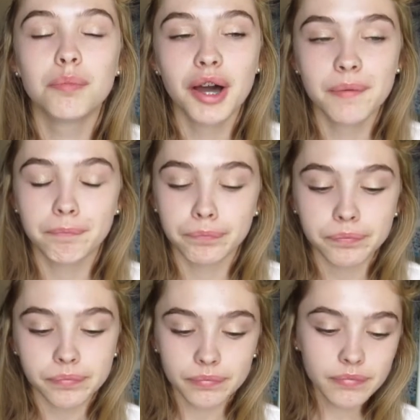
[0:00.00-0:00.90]
but
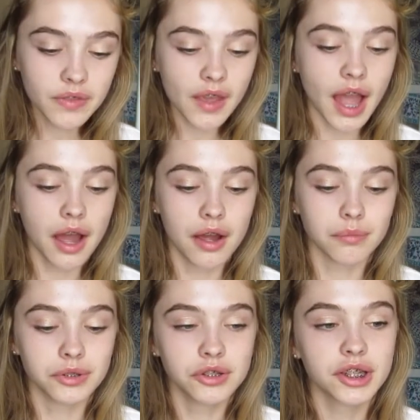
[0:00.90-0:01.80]

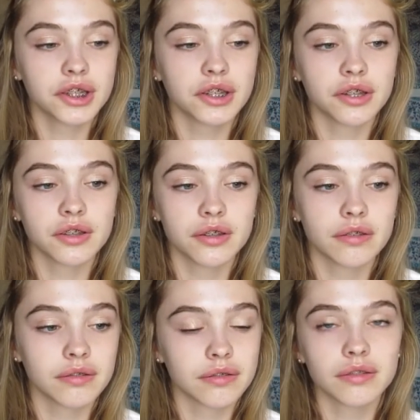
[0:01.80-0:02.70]
you could,
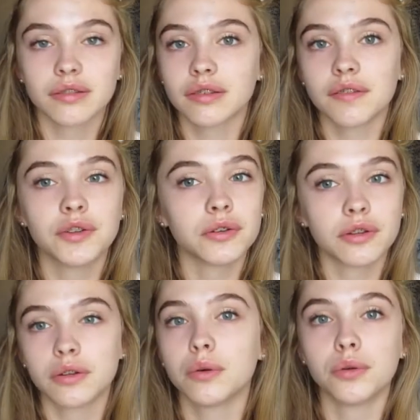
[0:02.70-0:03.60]
if you're a
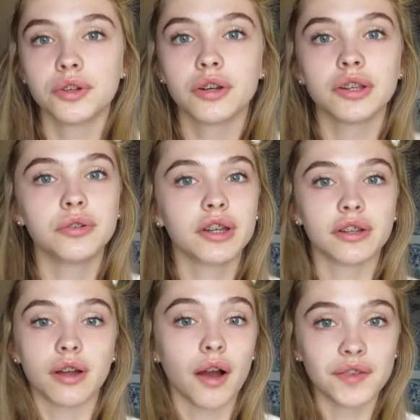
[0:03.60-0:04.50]
little older, you can
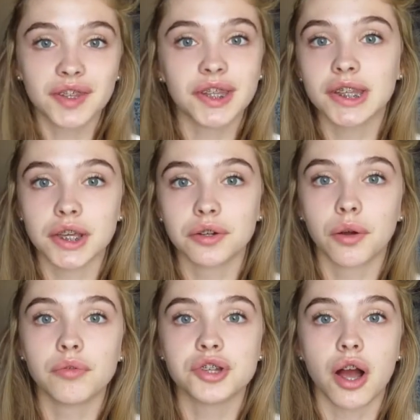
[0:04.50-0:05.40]
obviously get your
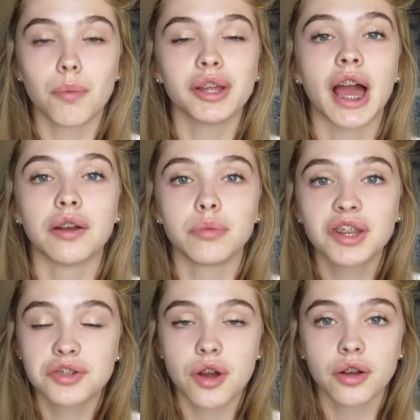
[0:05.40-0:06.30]
own job like at a
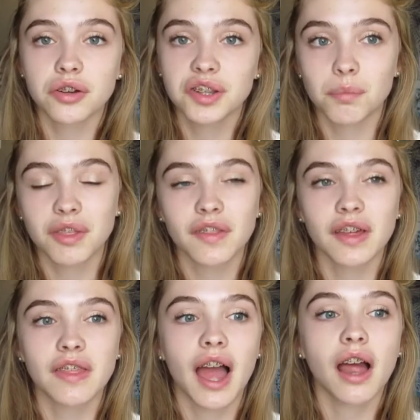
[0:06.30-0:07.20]
restaurant or something
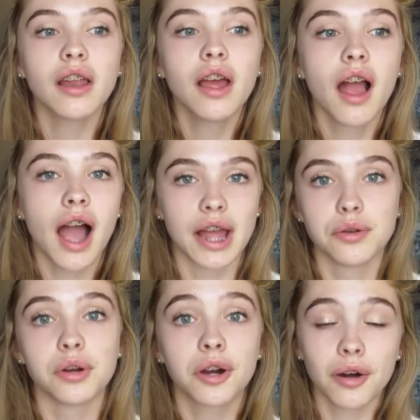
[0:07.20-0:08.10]
like that. I
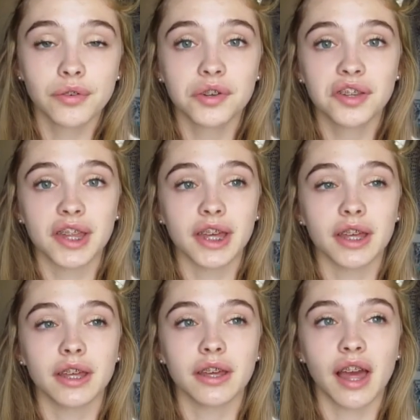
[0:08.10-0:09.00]
know at Culver's,
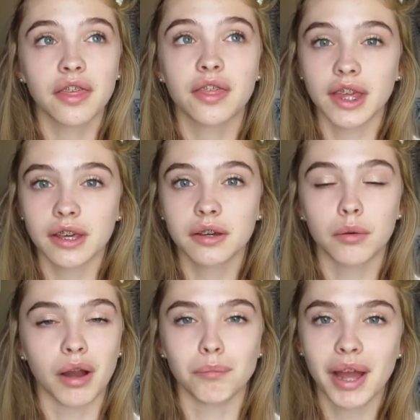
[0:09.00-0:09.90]
I think
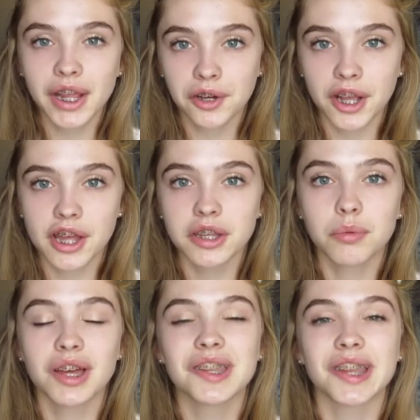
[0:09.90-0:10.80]
around my area
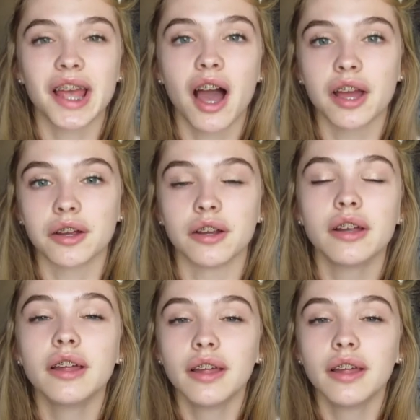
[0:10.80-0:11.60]
anyways, they hire